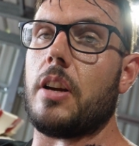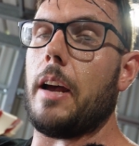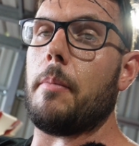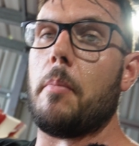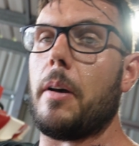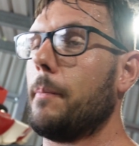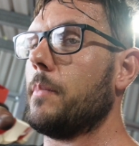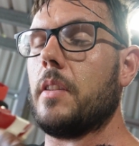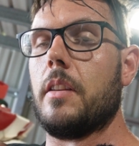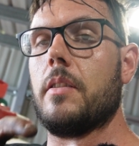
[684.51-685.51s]
Remember,
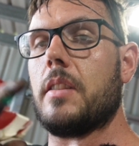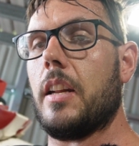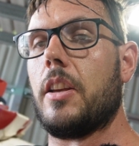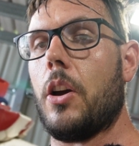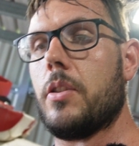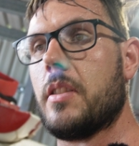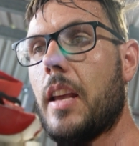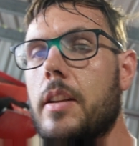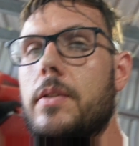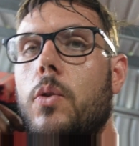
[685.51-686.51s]
Sunny Coast,
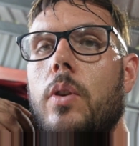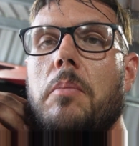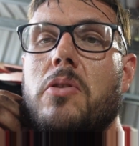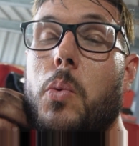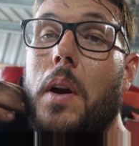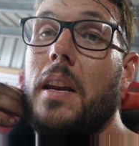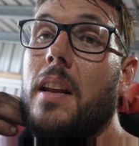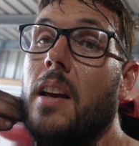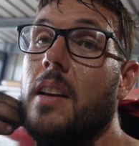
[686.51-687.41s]
Townsville, in between.